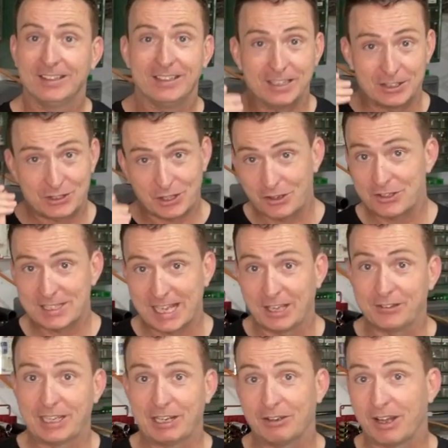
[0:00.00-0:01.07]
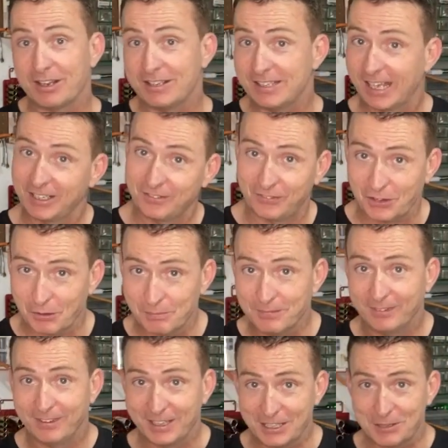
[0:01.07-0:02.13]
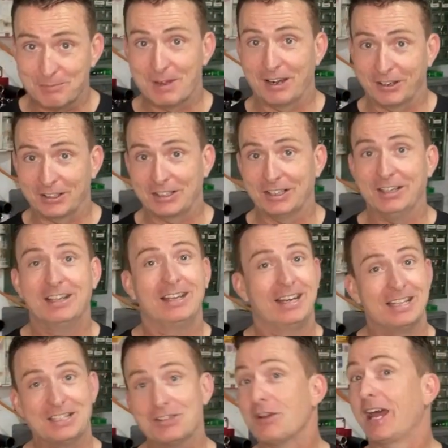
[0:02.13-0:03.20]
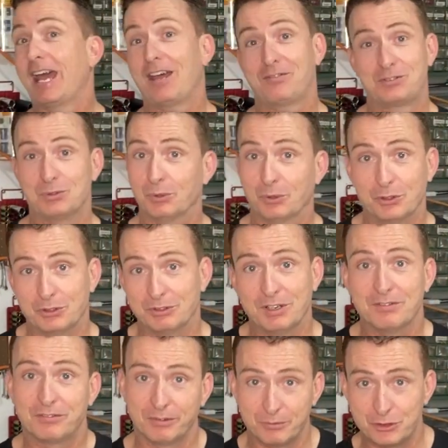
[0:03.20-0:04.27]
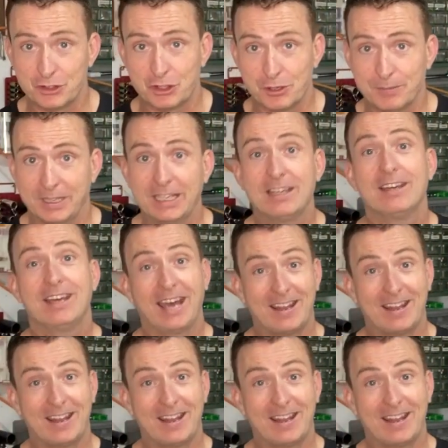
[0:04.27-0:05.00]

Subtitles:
It turns out there are none of them in America and you have to order it from Germany,